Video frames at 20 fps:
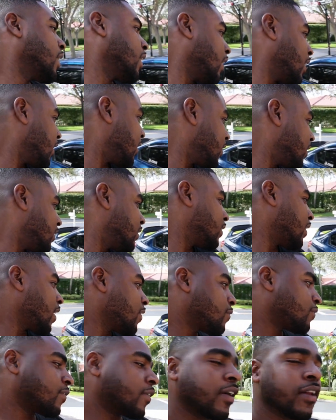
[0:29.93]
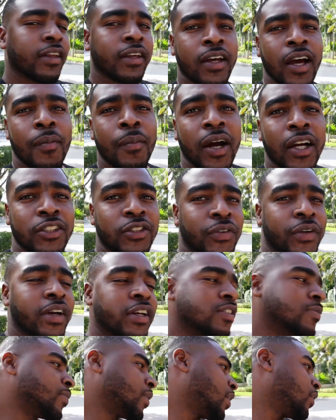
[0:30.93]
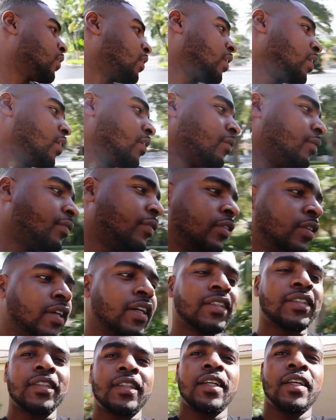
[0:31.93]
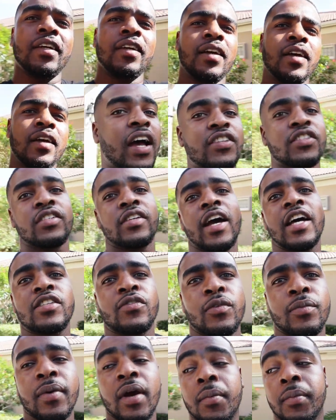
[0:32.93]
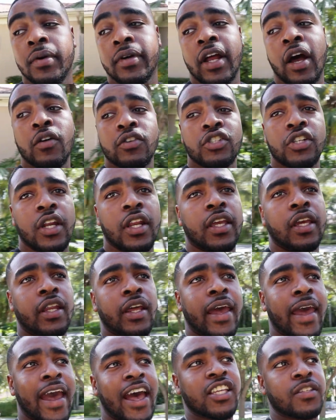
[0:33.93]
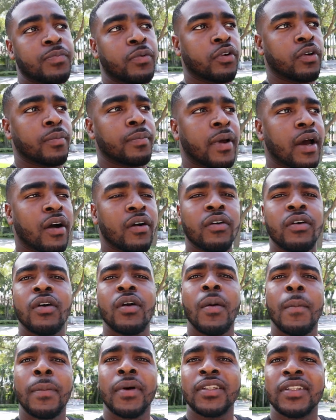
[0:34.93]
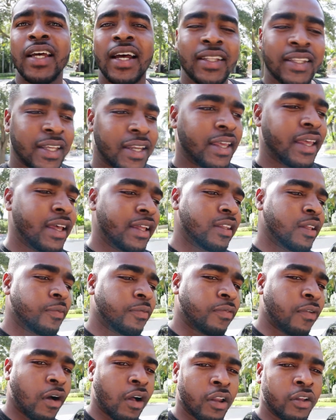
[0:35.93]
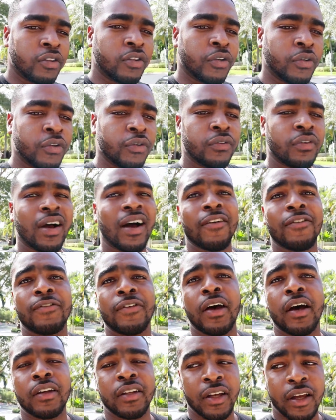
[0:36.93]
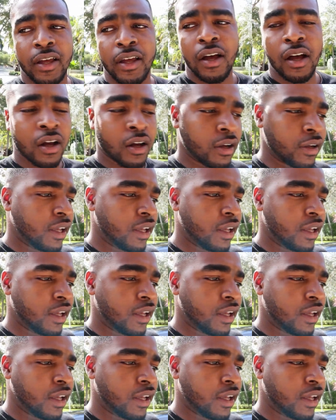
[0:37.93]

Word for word: And I finally got my trans mount in for Dusty. As you guys remembered, I was trying to get a Hasport mount, but that didn't end up falling through. I found a